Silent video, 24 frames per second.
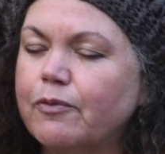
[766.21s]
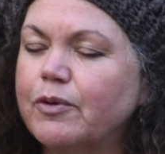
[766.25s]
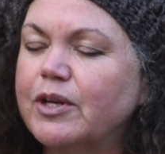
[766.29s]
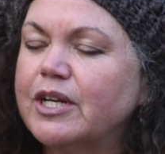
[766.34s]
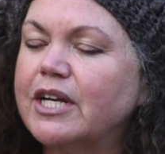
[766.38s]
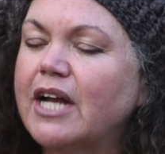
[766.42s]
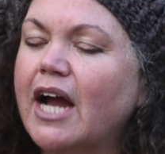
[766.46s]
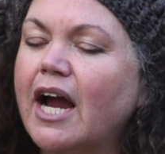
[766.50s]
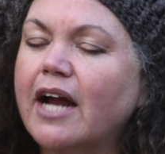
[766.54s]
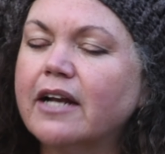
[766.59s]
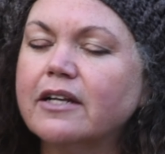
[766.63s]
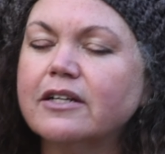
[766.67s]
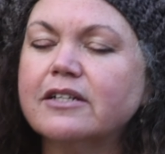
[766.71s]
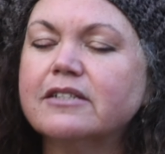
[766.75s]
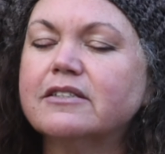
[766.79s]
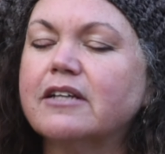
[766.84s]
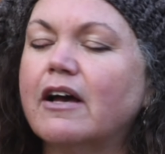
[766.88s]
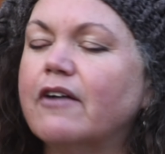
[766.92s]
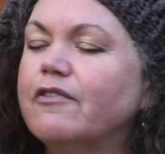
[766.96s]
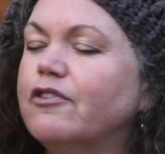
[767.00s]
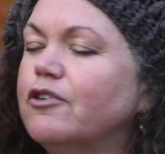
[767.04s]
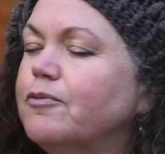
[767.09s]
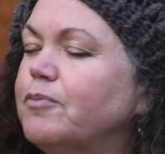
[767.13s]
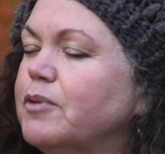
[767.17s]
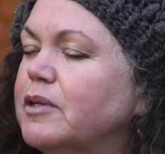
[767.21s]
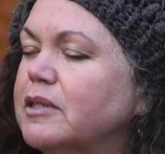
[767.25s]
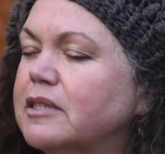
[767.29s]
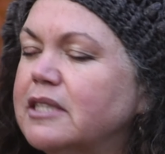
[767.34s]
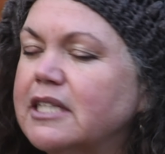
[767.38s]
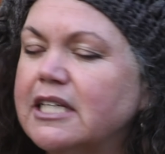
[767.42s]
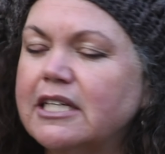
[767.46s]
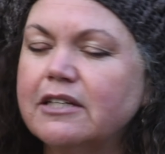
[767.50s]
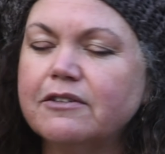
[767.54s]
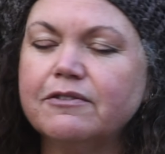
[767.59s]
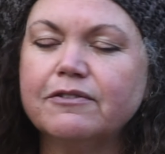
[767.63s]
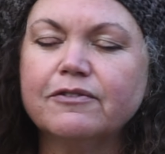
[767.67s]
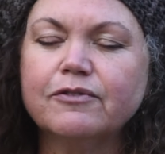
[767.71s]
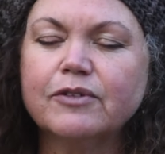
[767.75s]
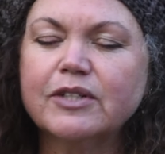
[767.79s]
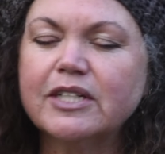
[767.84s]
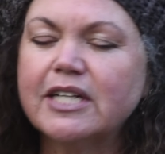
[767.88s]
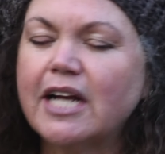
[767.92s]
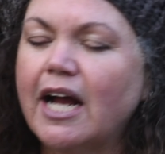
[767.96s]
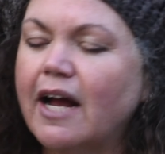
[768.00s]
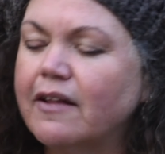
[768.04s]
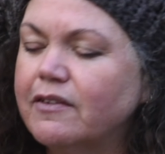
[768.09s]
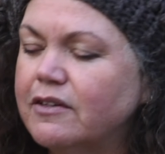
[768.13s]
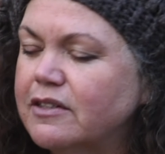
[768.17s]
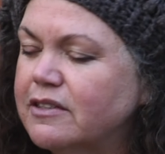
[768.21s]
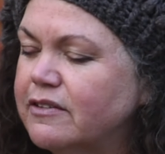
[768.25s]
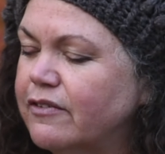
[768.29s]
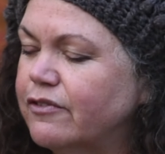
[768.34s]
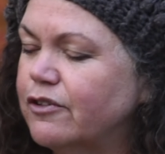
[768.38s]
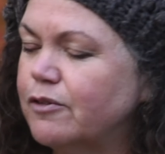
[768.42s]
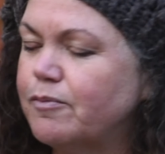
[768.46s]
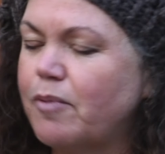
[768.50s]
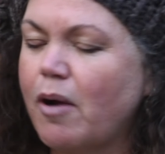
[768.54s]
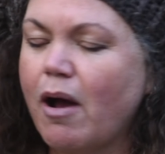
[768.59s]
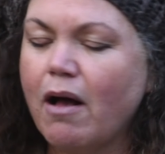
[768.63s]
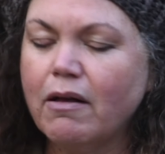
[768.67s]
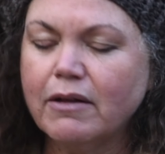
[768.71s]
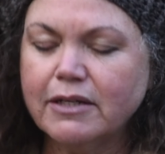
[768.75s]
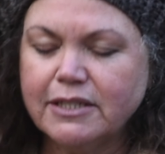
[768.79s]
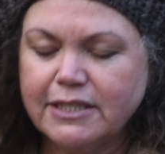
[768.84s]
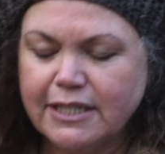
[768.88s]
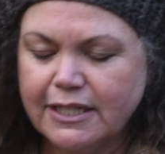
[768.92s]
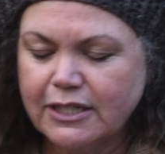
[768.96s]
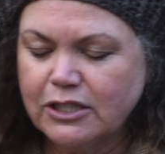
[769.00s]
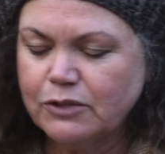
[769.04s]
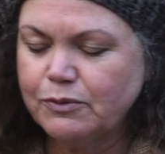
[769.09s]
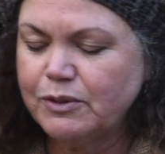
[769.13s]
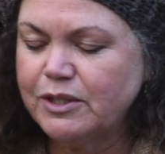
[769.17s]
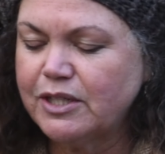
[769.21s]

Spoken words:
regardless of their belief, regardless of their politics,